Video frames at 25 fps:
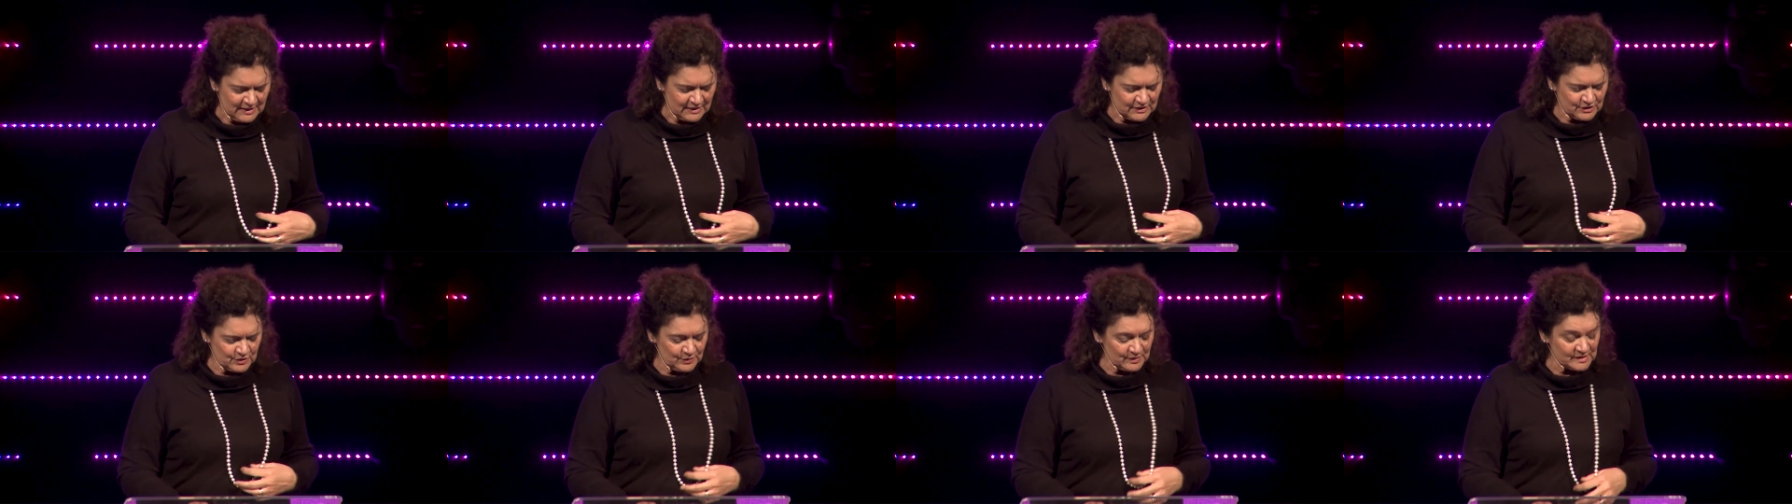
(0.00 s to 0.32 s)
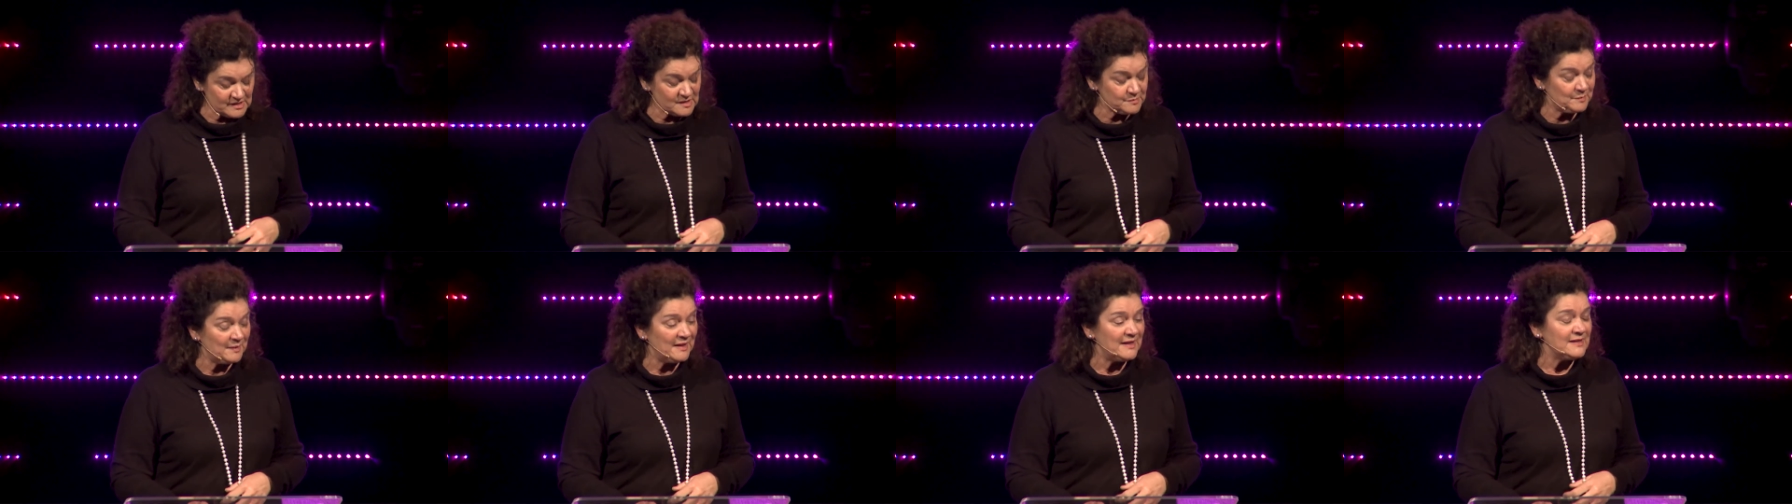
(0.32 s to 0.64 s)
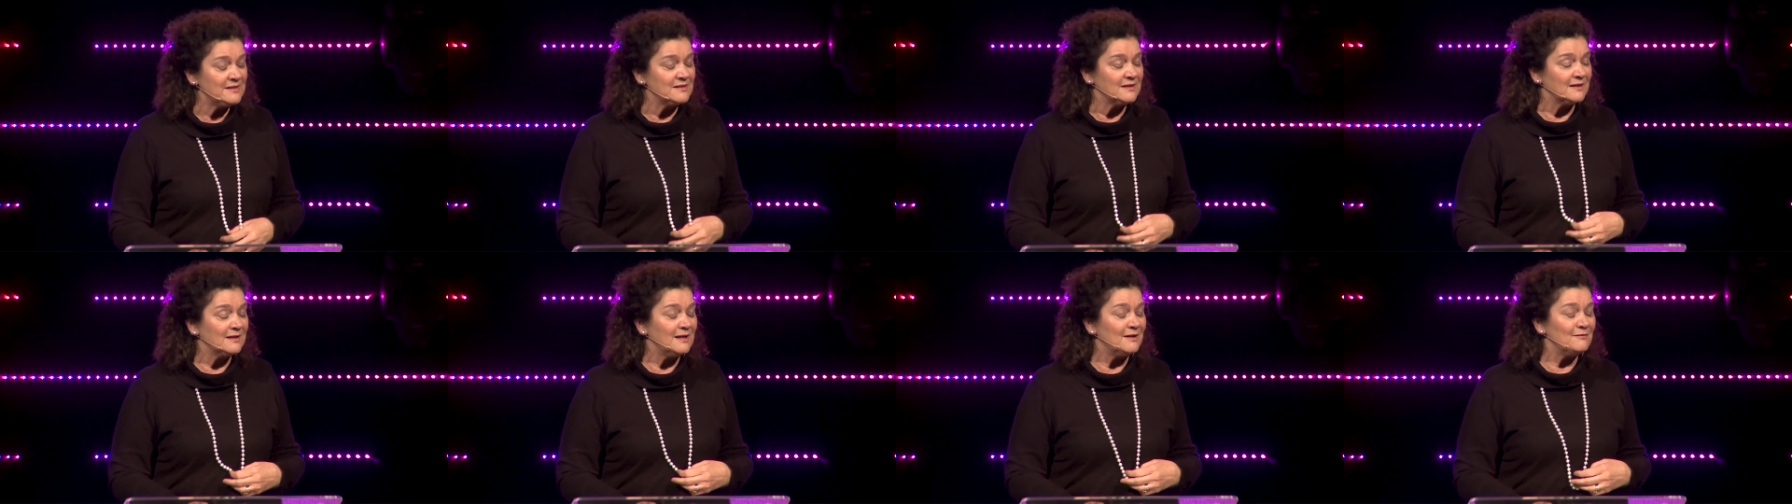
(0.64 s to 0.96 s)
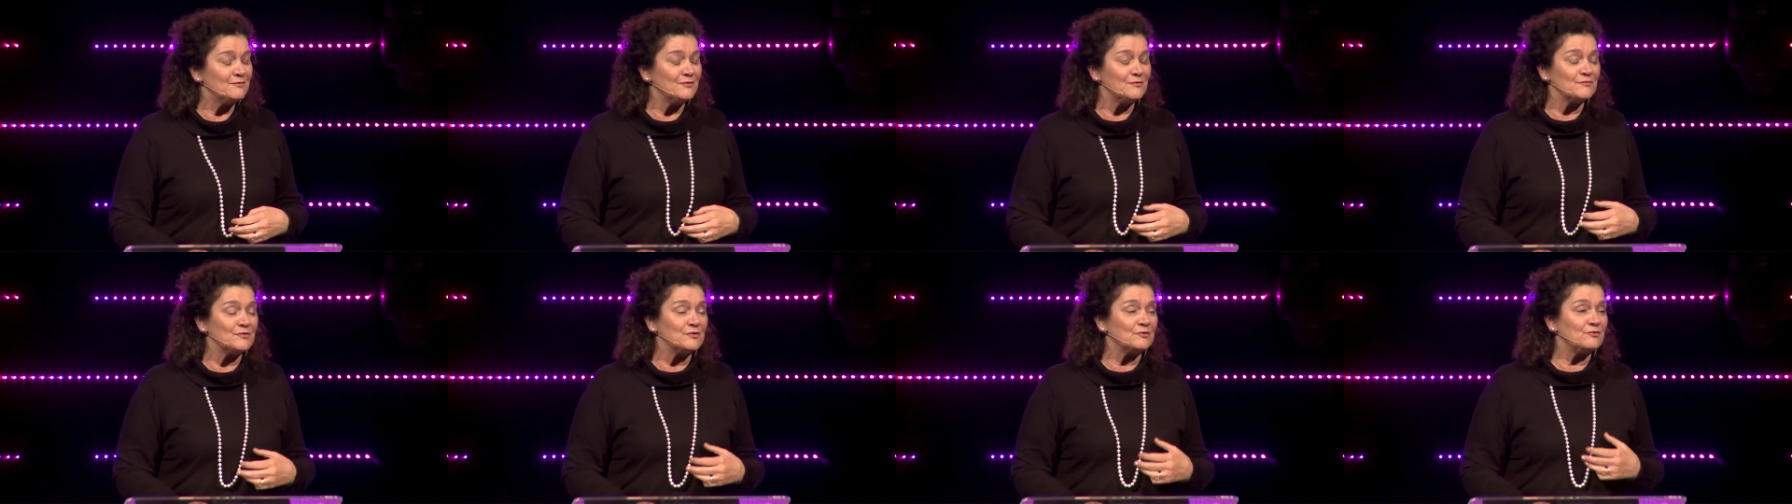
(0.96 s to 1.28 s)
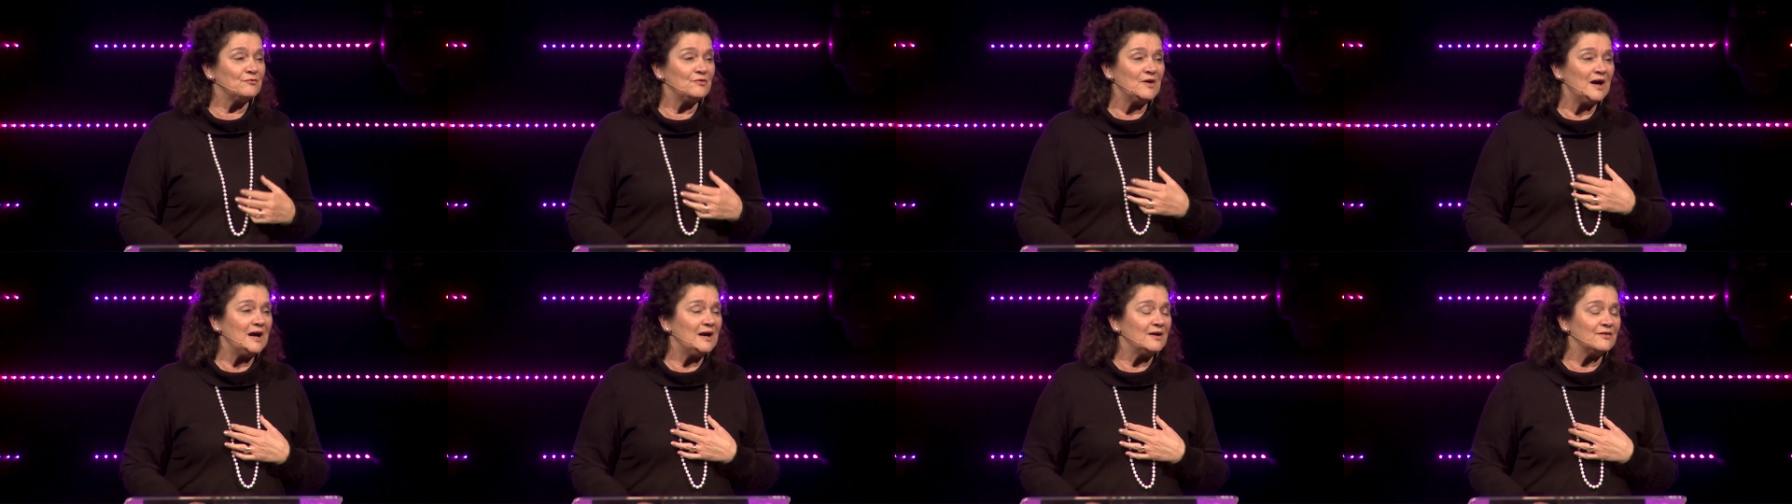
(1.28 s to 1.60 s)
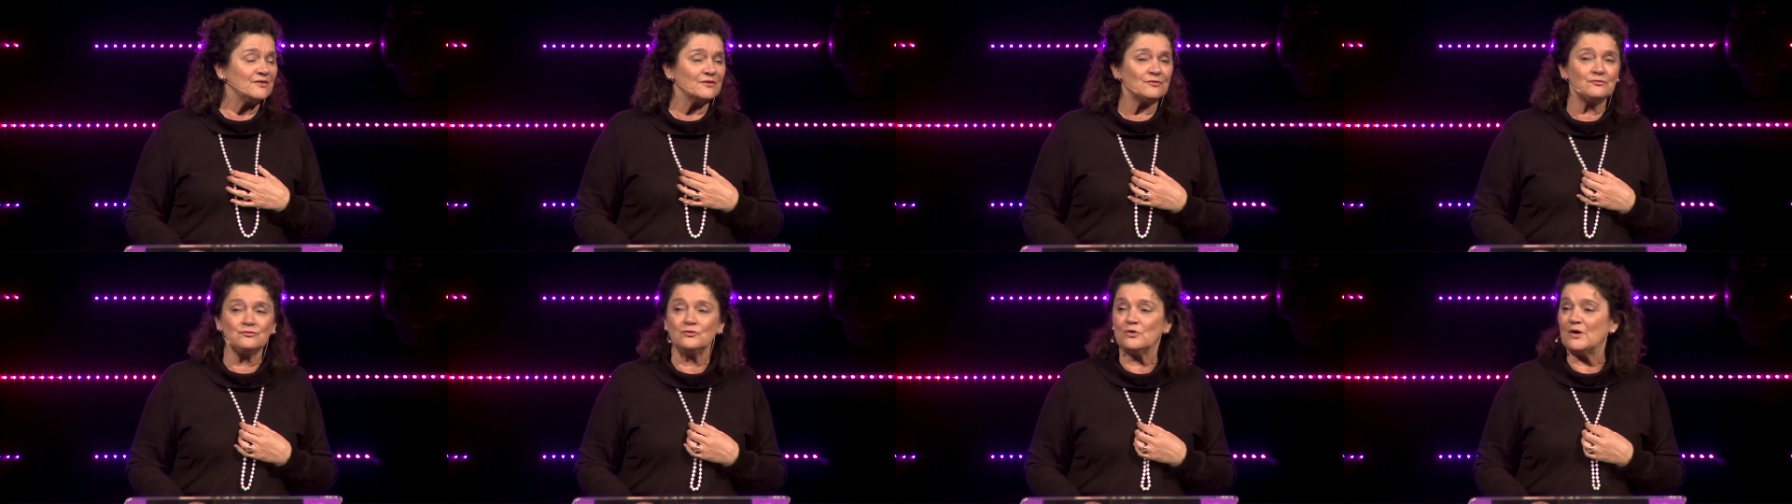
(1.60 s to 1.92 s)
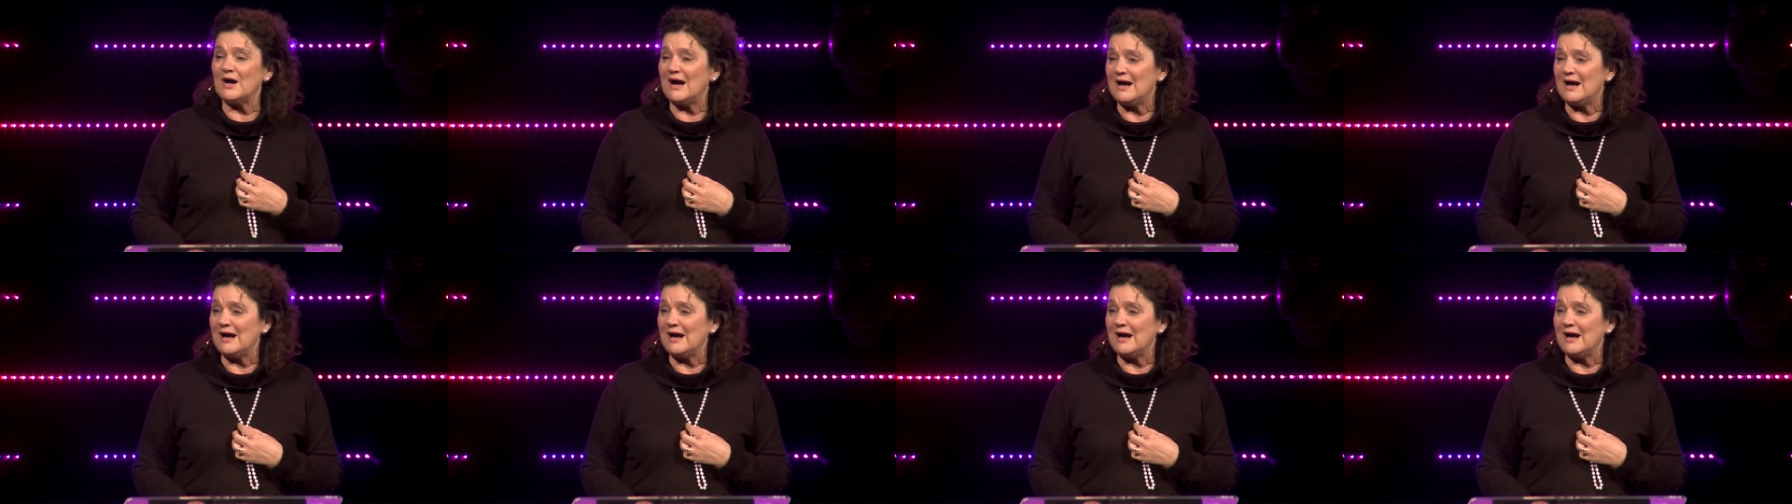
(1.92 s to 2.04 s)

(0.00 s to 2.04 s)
To explain the love of the Father for